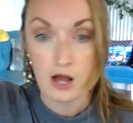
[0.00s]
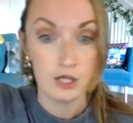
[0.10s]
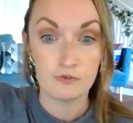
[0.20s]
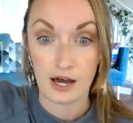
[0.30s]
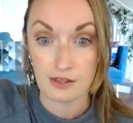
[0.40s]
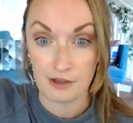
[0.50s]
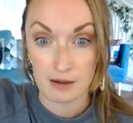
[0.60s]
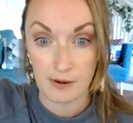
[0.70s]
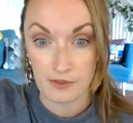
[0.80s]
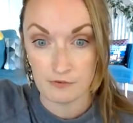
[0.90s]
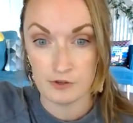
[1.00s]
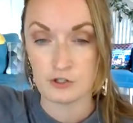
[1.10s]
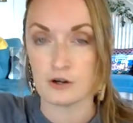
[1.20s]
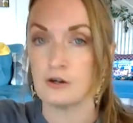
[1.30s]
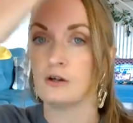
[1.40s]
You've got to think about the
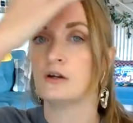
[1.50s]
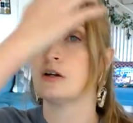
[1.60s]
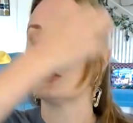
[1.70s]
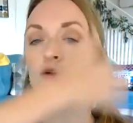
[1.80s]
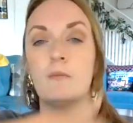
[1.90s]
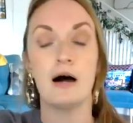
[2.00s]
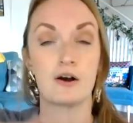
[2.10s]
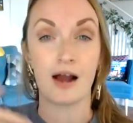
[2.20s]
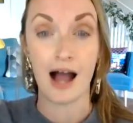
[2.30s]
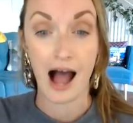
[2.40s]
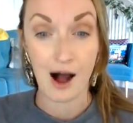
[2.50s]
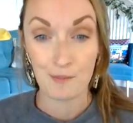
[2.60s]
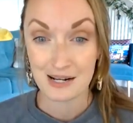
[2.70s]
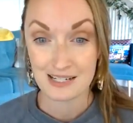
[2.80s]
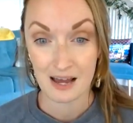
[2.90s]
future. No matter how
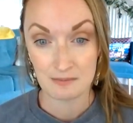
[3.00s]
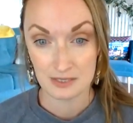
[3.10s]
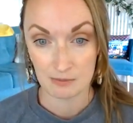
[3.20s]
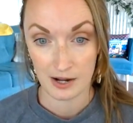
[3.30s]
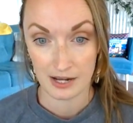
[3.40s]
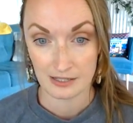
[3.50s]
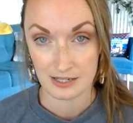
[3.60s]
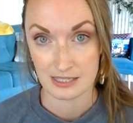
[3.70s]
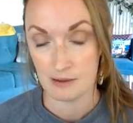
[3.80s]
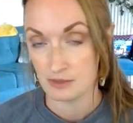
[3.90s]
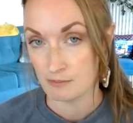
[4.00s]
many times the mind does that,